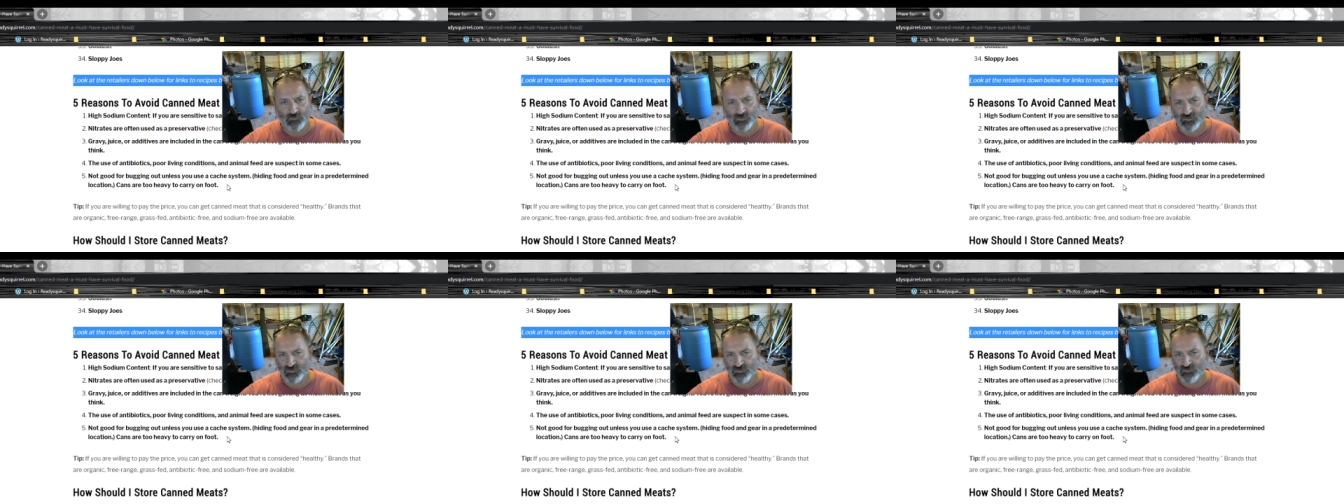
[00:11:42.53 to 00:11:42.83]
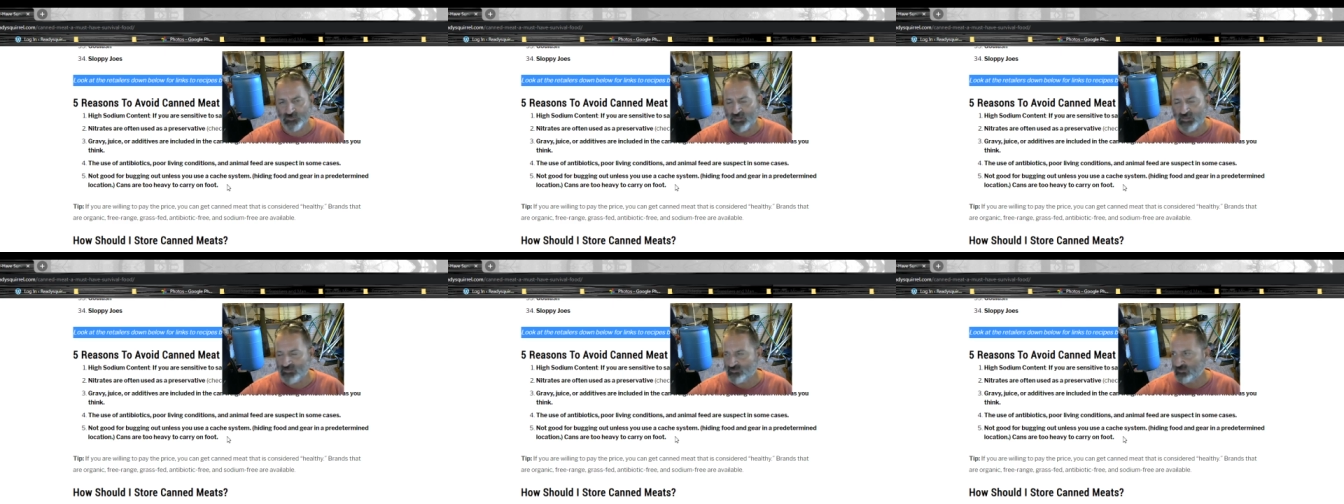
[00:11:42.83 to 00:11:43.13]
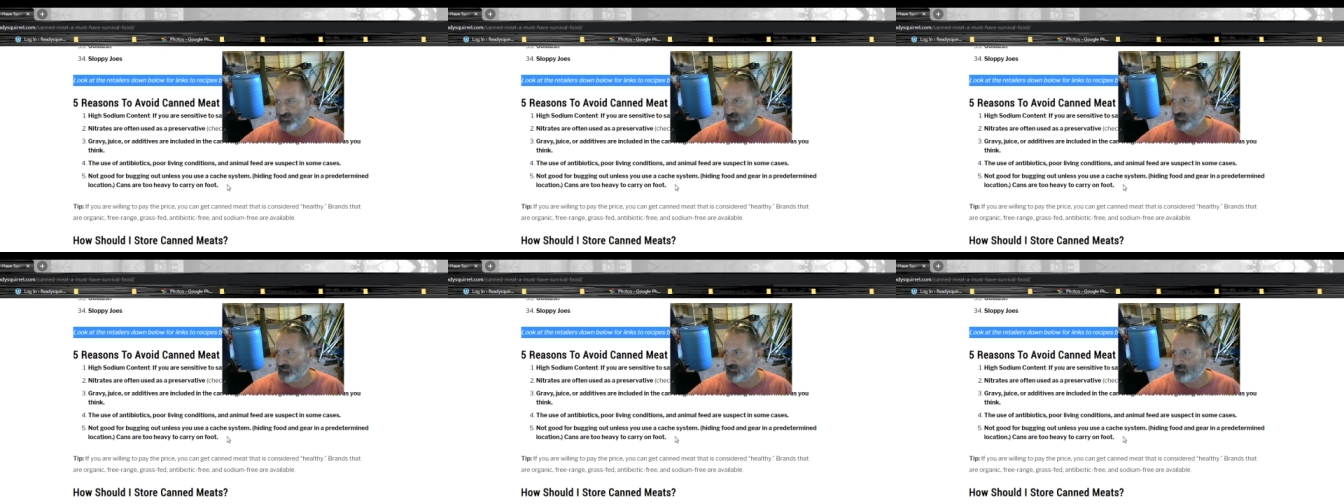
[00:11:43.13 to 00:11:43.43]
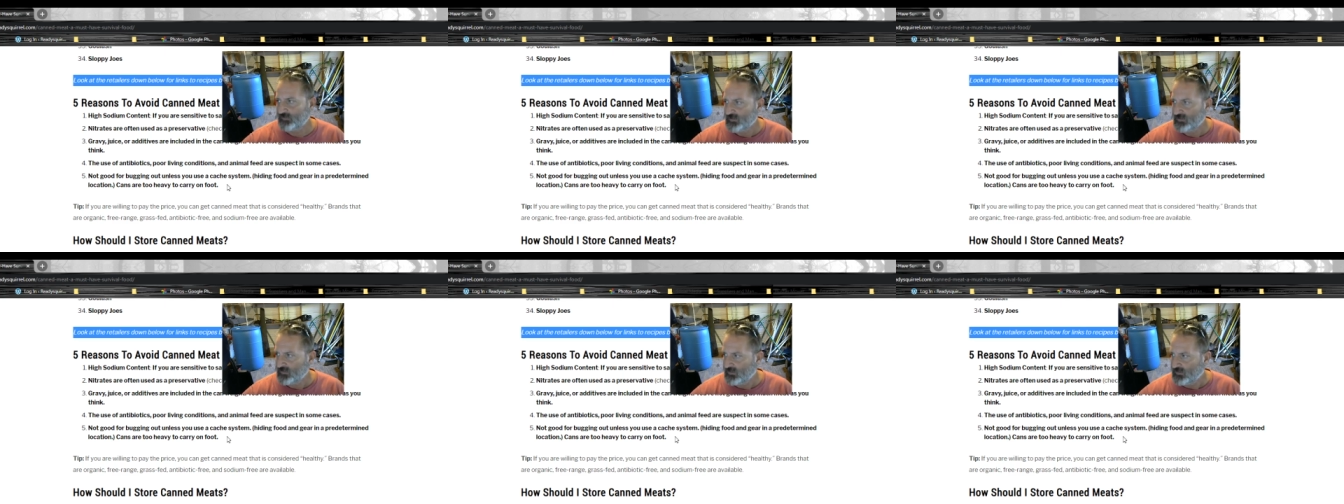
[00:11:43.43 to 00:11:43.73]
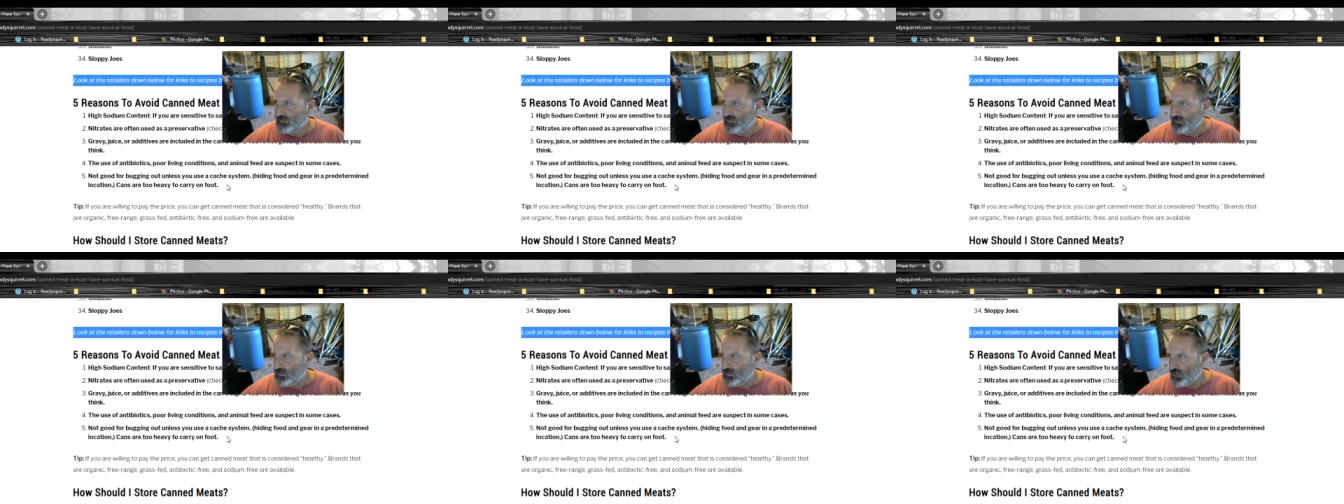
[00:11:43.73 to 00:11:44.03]
which is basically,
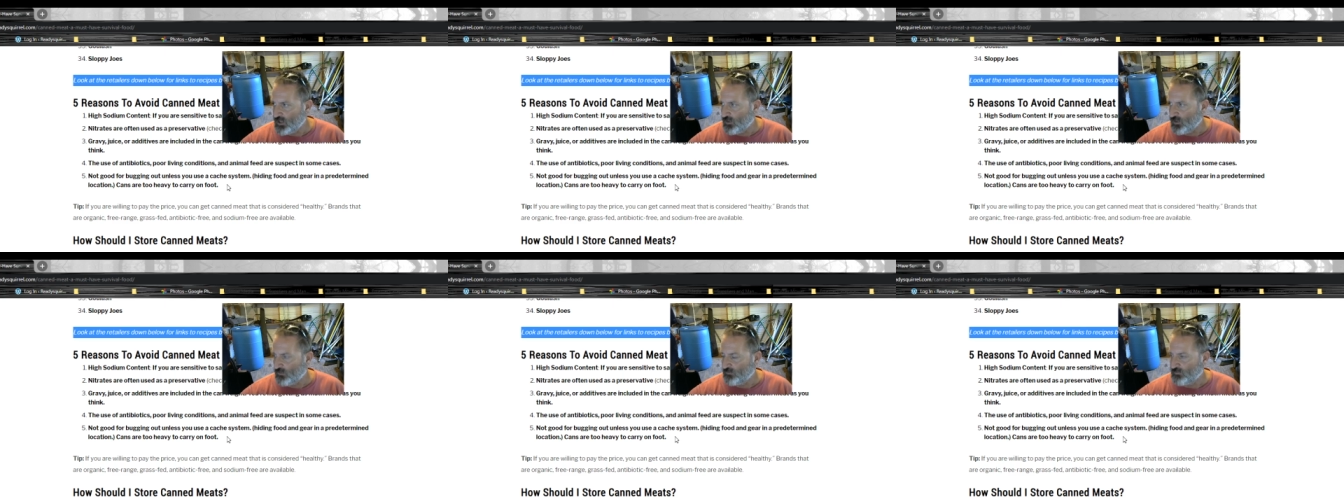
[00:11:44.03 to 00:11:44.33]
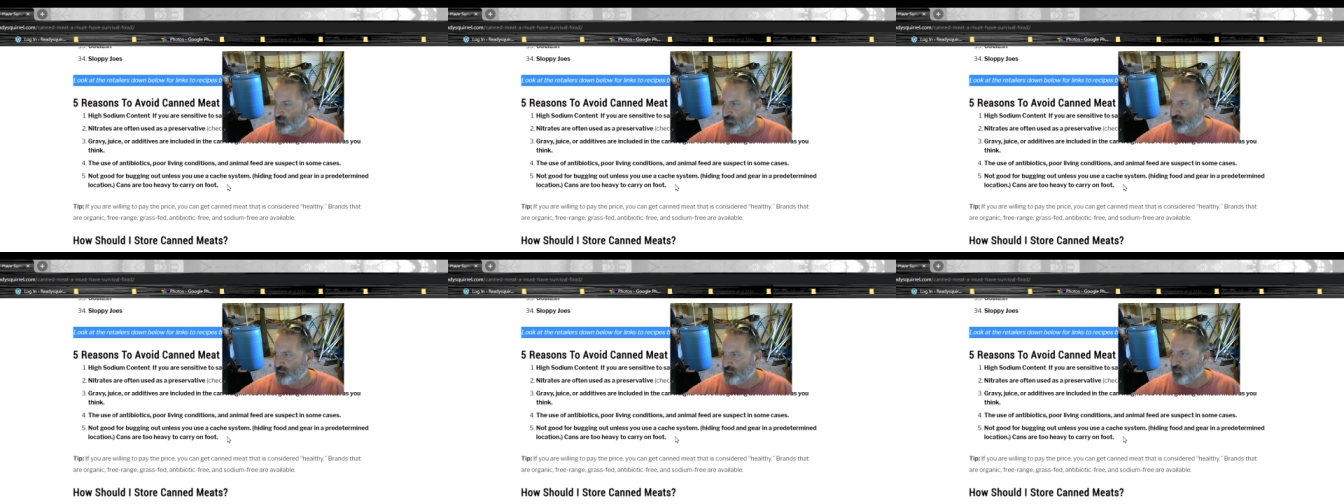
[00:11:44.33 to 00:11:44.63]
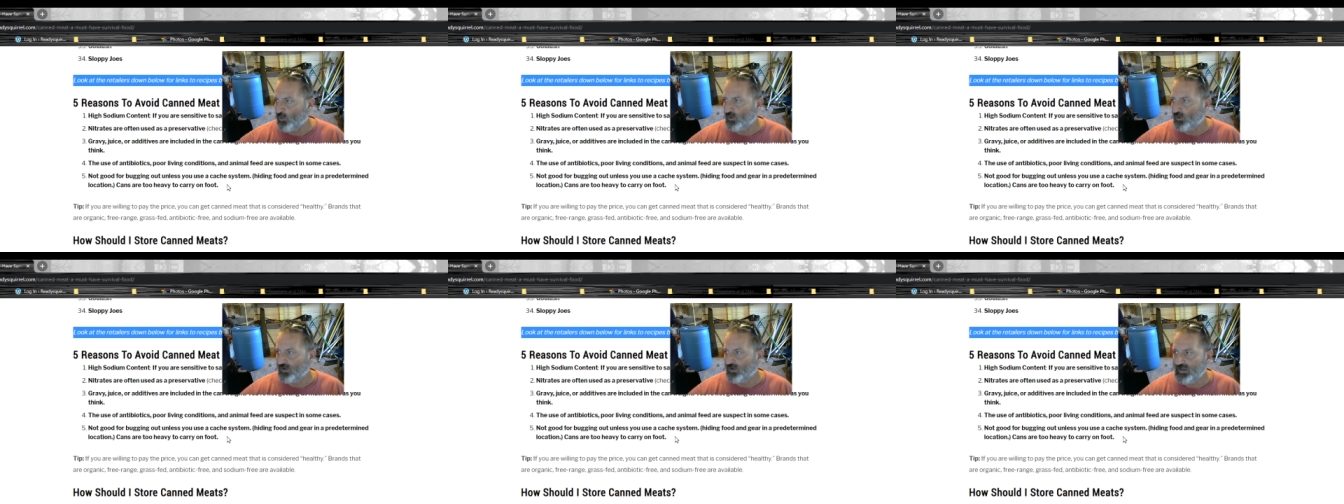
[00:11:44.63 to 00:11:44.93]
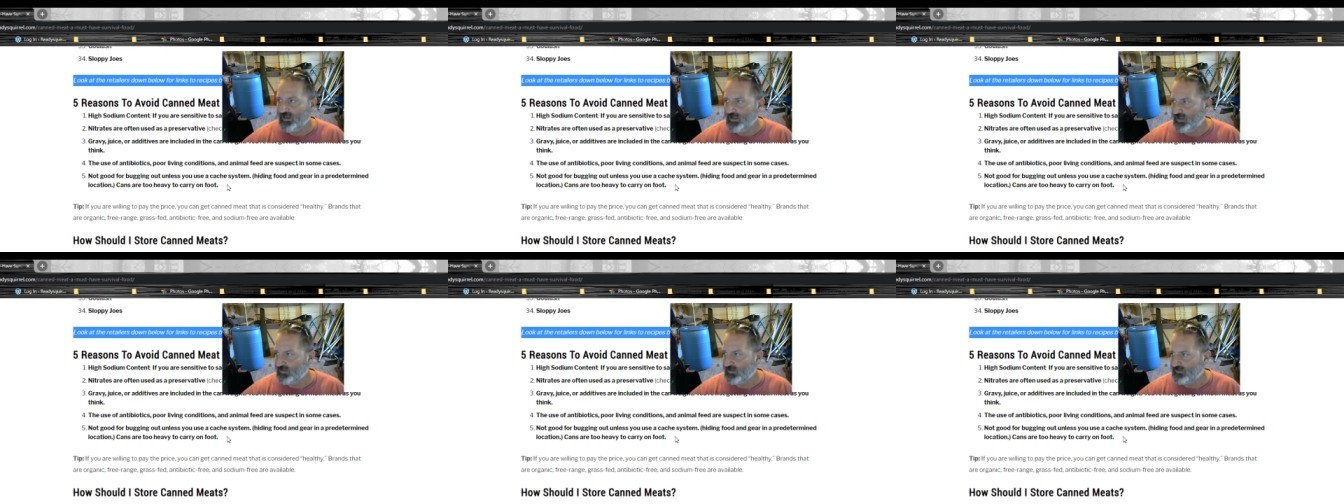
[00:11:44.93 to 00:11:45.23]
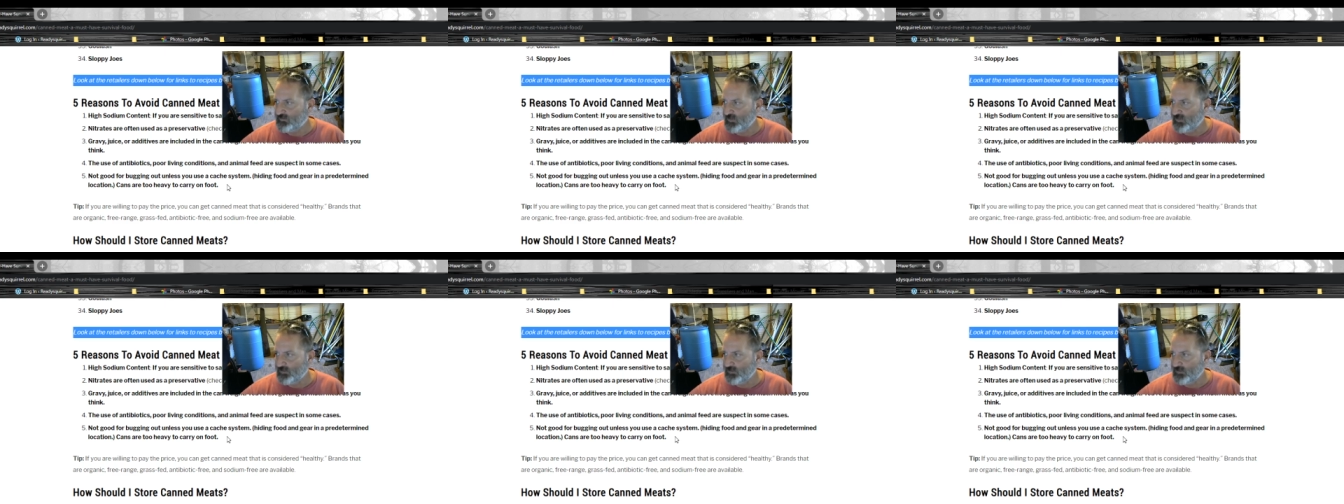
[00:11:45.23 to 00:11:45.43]
you know, beforehand.